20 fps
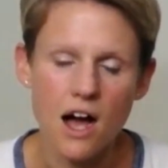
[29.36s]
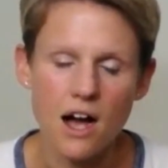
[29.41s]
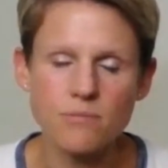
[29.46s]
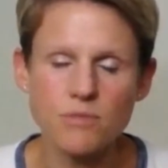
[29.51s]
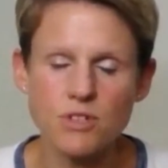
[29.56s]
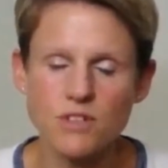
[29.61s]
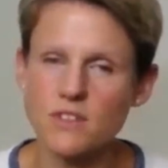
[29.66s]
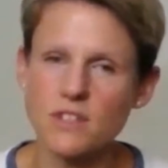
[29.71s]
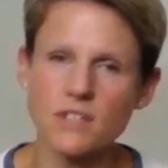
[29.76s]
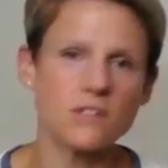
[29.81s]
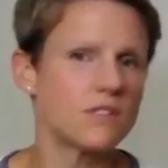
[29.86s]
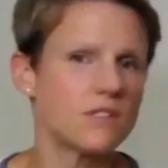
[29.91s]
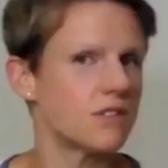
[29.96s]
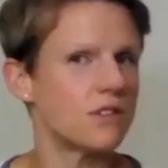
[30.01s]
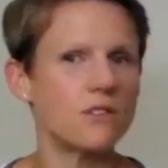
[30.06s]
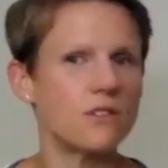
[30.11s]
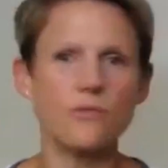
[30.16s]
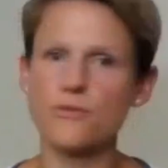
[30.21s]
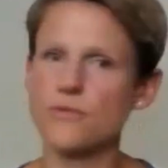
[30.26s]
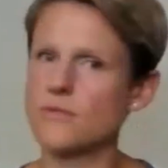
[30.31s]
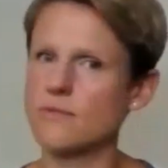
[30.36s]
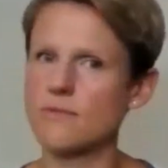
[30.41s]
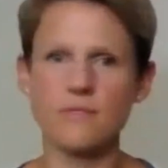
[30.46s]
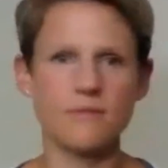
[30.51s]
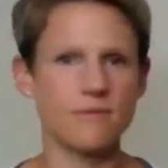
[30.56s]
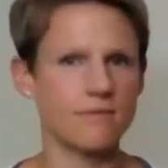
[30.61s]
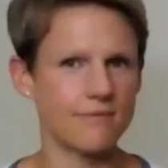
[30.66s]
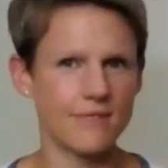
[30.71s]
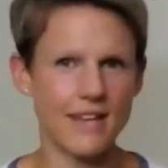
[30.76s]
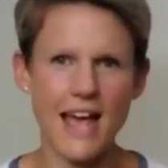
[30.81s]
I'm just going to sort of
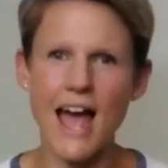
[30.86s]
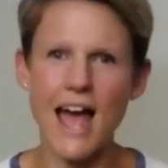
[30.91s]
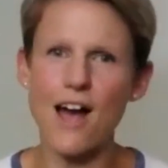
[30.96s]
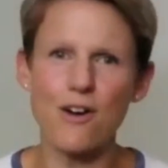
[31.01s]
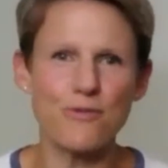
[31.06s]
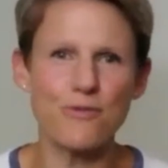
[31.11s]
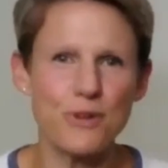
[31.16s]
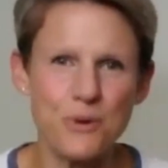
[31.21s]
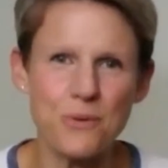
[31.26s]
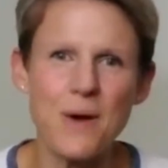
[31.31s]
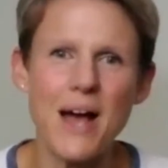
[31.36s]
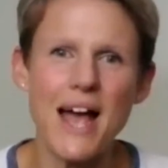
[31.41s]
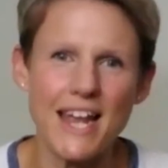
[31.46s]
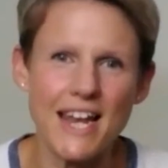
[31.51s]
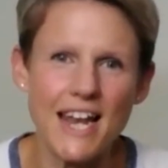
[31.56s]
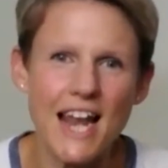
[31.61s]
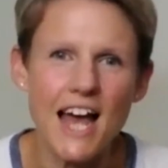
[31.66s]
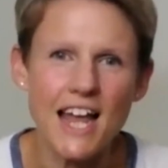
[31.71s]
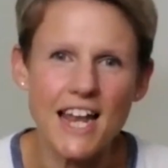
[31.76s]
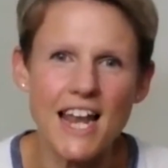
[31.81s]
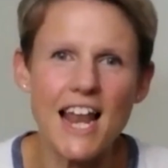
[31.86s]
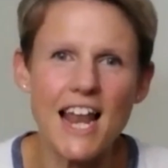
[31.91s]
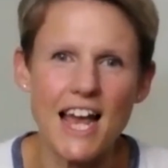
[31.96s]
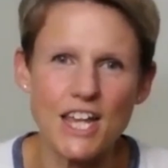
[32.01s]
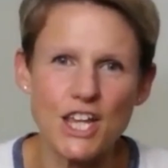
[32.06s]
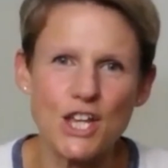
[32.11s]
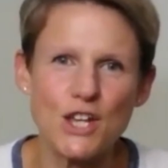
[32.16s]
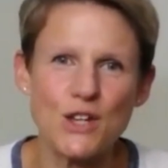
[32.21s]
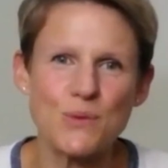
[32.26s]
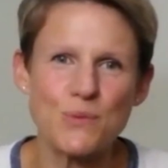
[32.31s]
get out of your way and
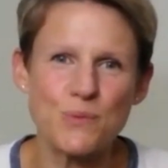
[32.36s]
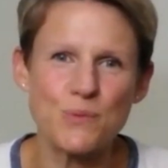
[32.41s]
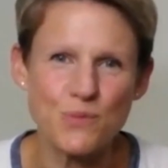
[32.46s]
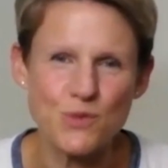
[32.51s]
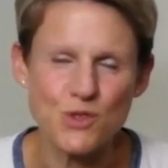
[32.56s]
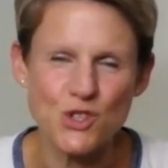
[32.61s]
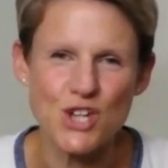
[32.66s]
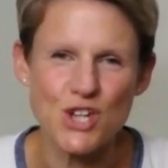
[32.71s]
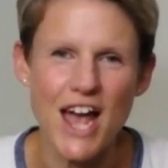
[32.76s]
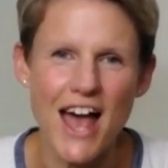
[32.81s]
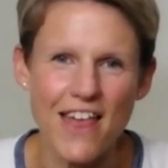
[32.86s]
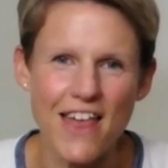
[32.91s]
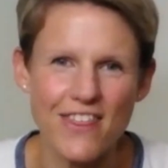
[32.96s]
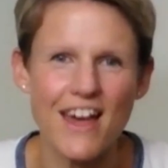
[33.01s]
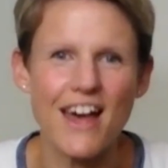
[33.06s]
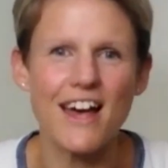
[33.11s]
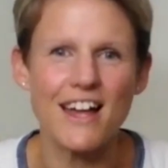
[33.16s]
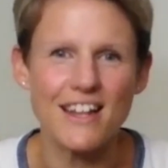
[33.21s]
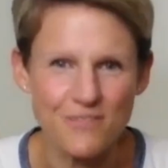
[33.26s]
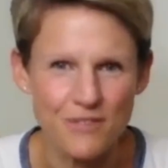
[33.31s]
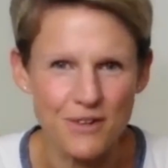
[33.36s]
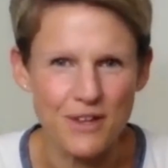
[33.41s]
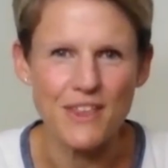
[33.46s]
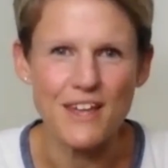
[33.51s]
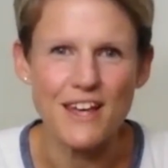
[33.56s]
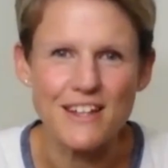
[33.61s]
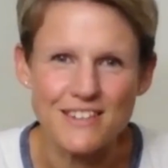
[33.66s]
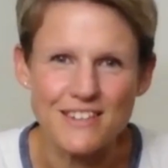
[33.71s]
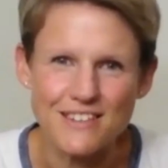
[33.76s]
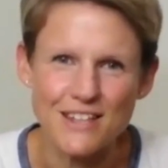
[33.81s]
let you share that with
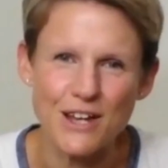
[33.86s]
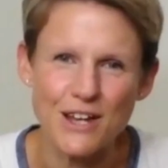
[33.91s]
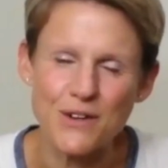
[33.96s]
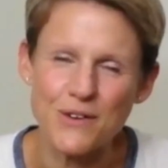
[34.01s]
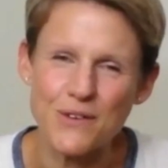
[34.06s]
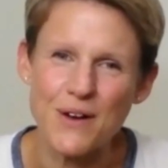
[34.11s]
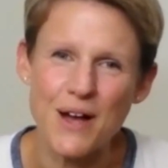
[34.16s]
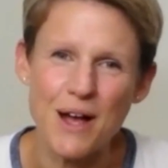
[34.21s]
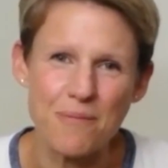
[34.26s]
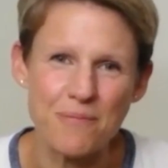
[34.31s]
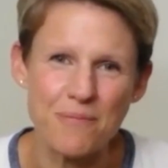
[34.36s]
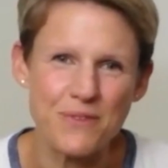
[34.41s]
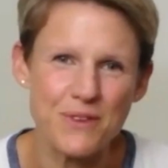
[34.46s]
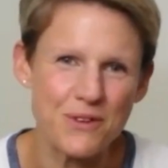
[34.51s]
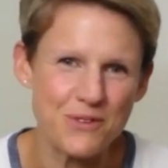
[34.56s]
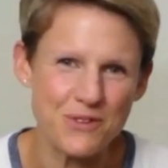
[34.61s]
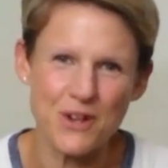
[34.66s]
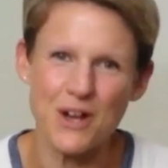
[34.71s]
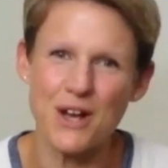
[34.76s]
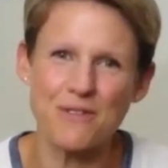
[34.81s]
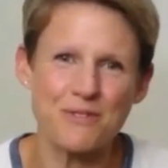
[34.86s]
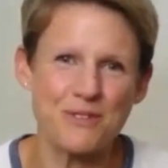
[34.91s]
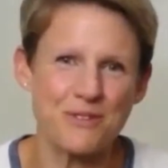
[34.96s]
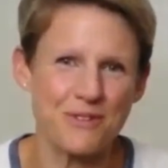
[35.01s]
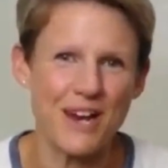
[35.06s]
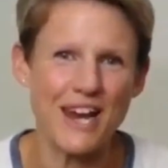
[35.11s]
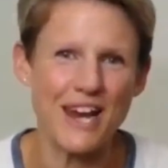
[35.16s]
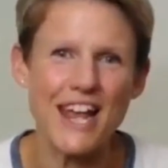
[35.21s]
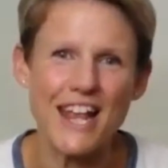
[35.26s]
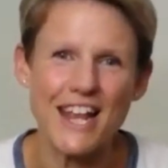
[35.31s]
us. So you dive
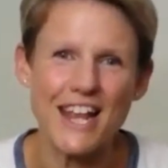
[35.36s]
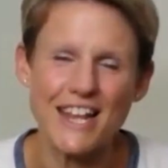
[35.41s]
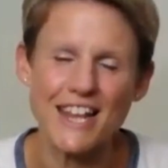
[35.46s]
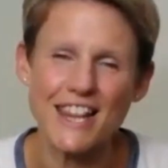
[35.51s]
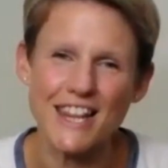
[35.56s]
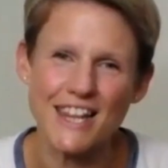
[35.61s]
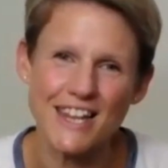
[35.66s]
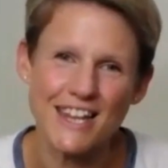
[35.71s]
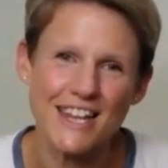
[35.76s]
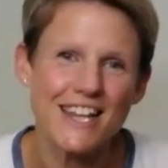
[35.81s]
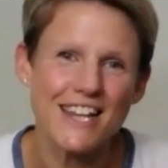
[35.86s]
straight in.